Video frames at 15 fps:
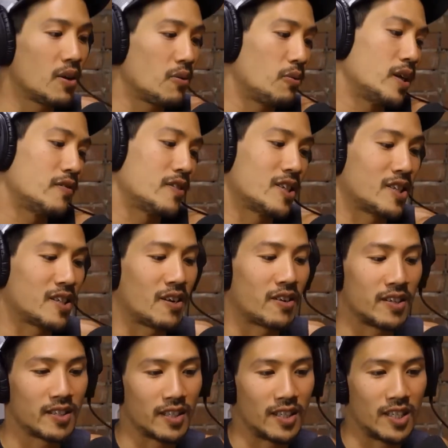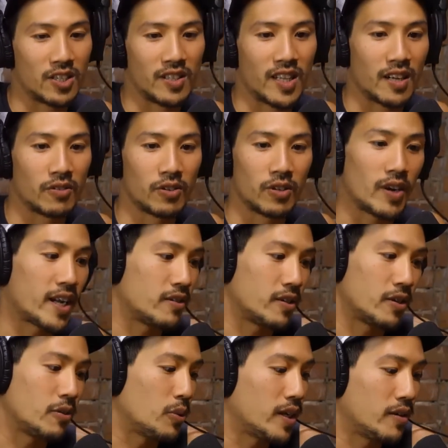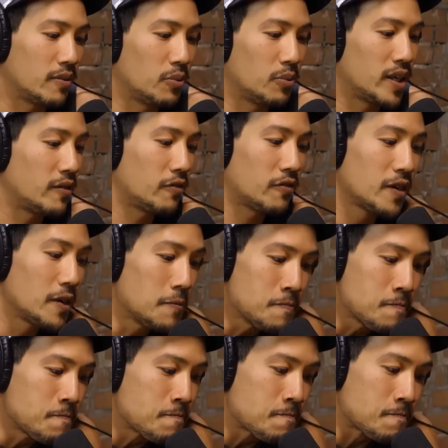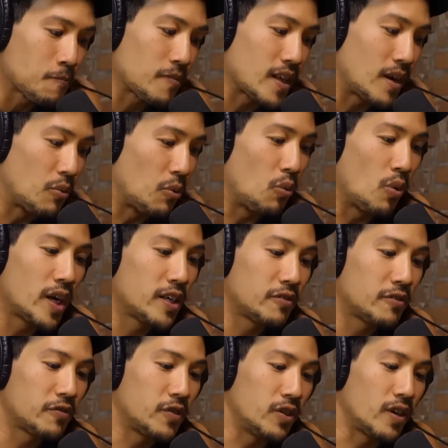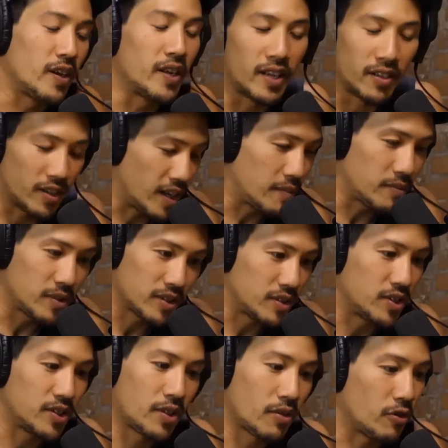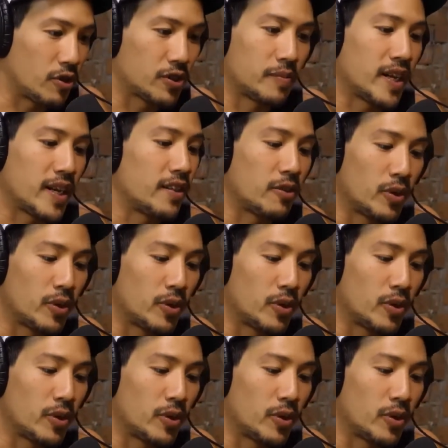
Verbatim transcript: What if this is an art installation that grew? I don't know. What if, okay, I'm just going to throw something out there.